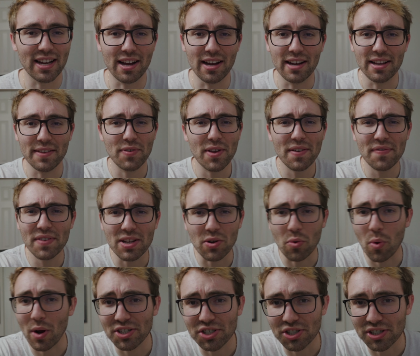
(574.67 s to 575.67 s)
If you have any
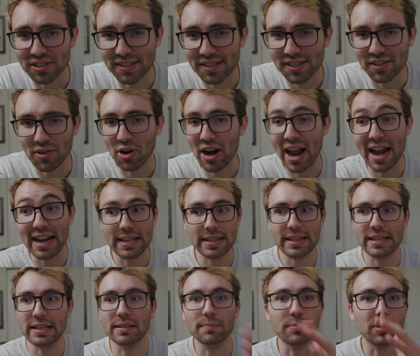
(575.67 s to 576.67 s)
questions or
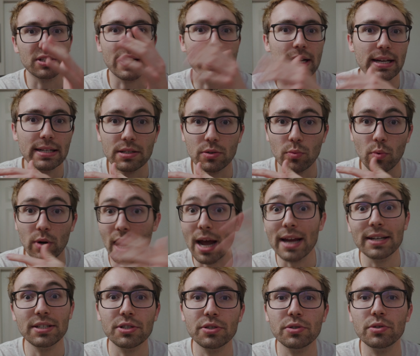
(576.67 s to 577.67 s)
anything pertaining to what I
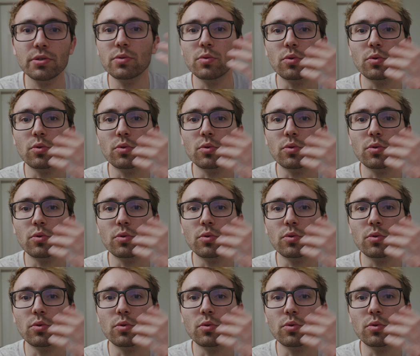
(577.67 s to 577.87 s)
do,